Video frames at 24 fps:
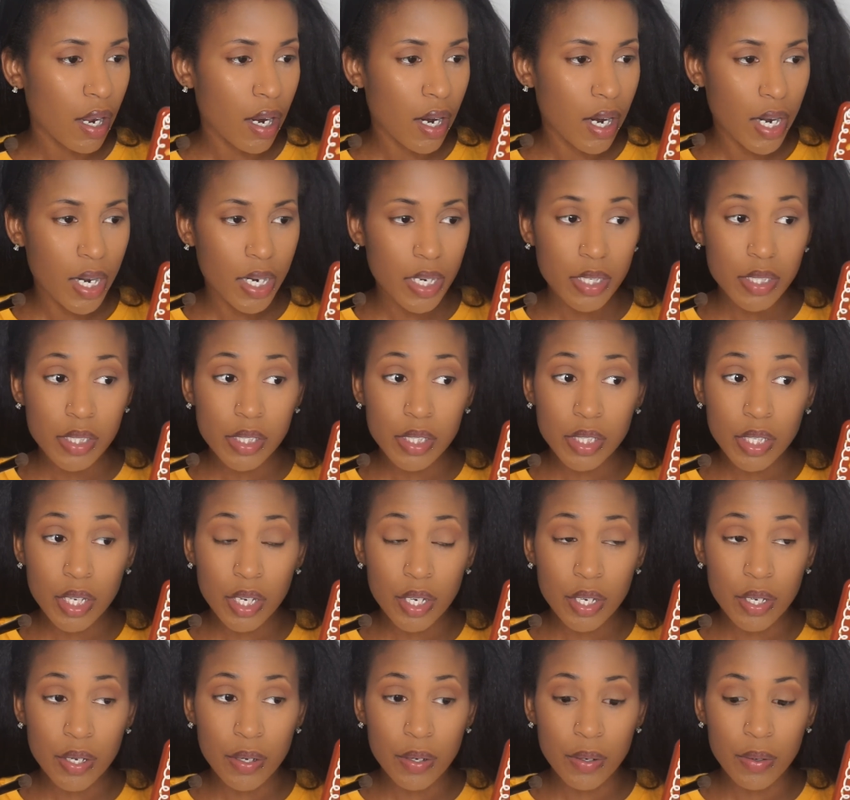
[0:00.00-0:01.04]
Alright,
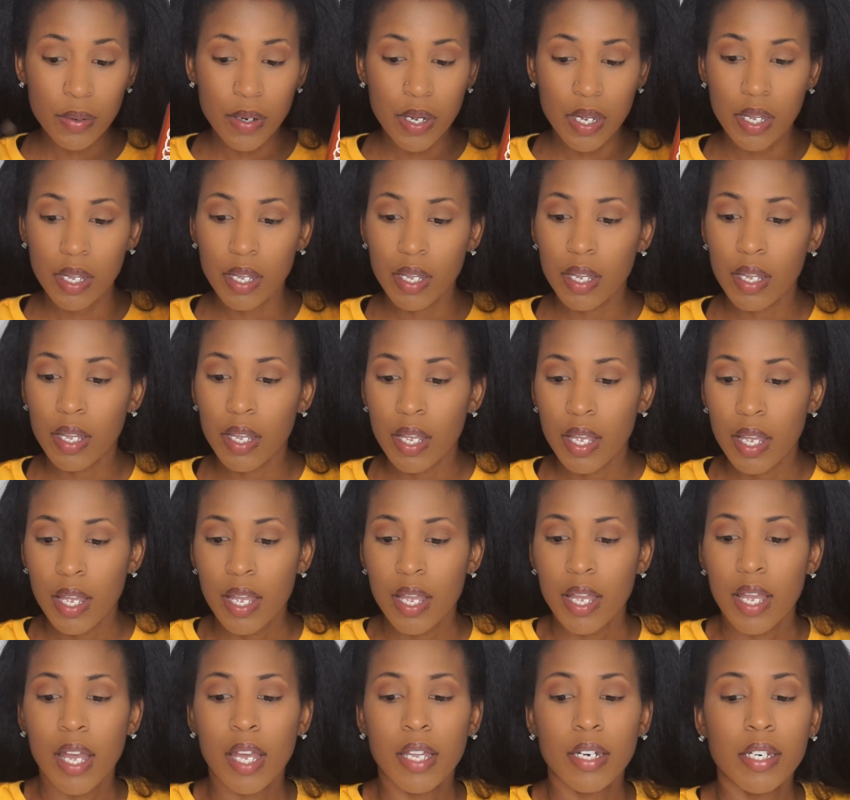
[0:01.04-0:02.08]
so
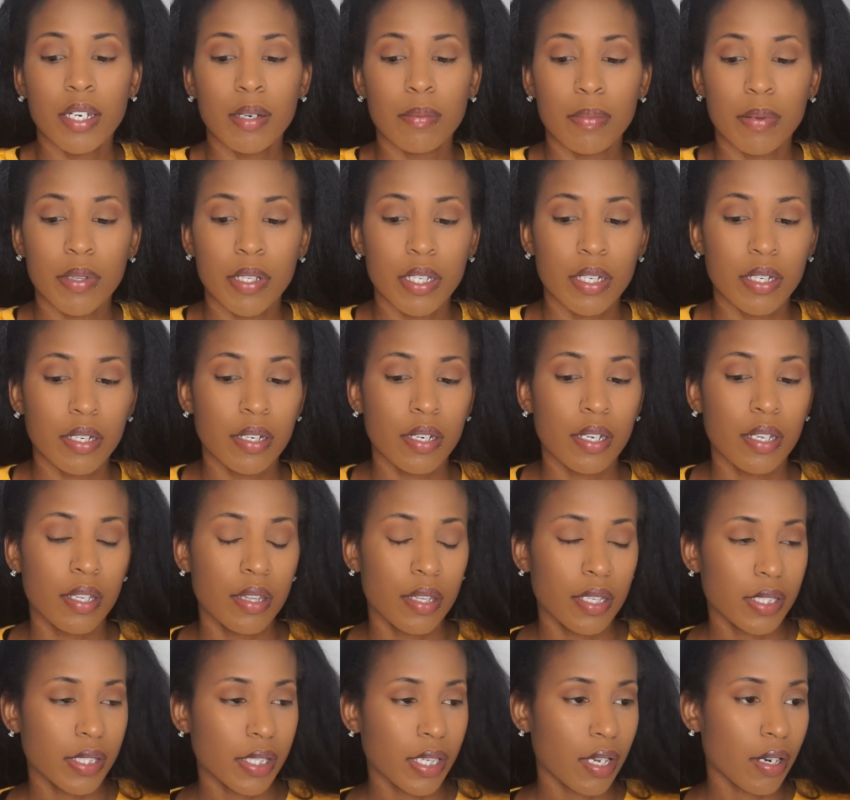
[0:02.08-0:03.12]
I need to blend
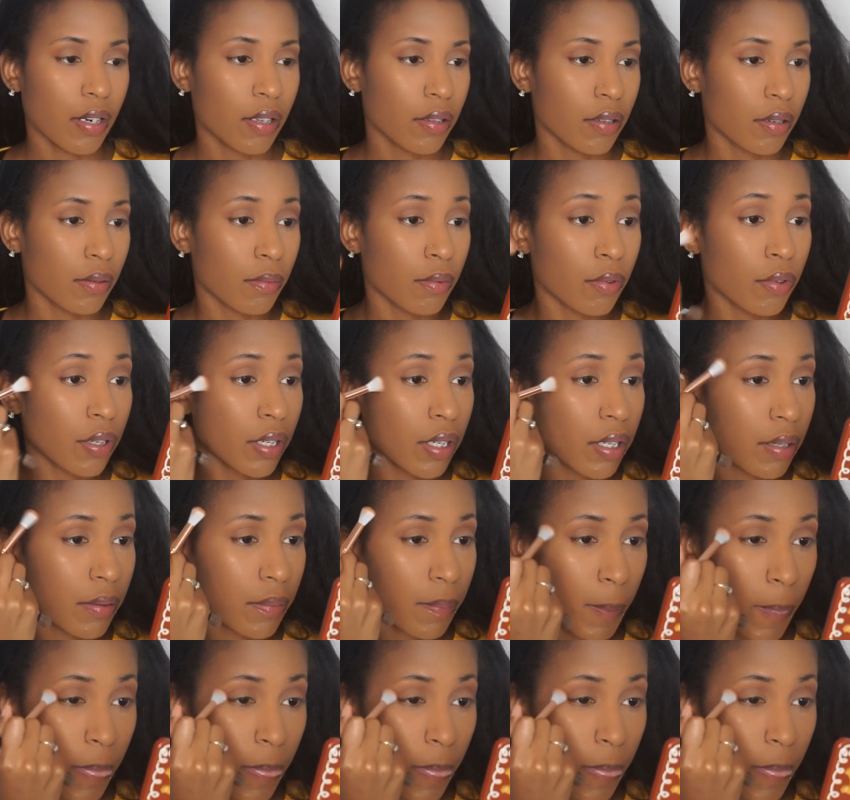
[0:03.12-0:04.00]
this out a little more.